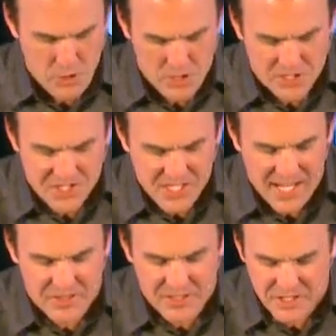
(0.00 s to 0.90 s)

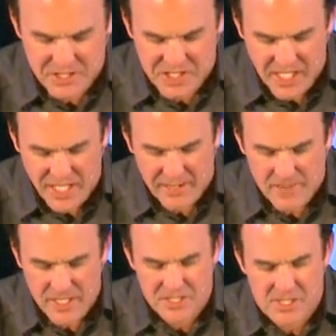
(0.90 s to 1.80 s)
the, the sun
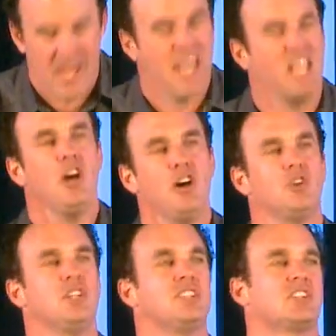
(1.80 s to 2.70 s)
is
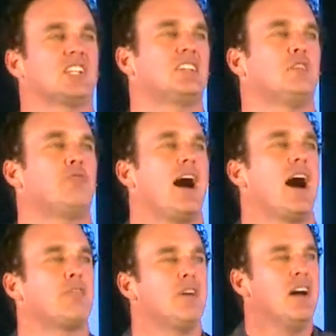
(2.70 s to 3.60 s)

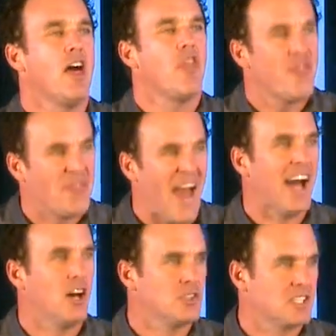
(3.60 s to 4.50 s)

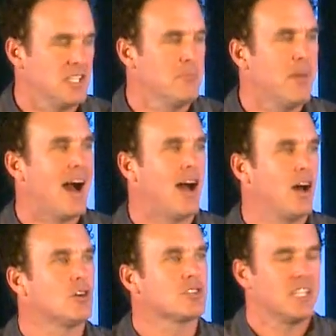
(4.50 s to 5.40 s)
865,000
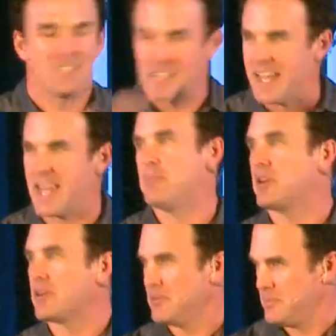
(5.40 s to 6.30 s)
miles in
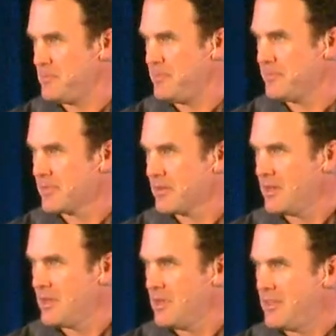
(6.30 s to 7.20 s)
diameter.
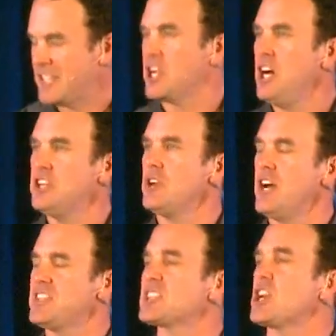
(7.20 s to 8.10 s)
That's, 100,
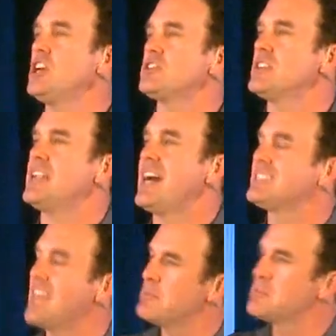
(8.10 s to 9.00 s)
uh, that's 109
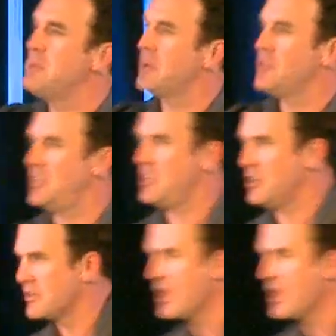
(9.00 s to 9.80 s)
times bigger than the earth.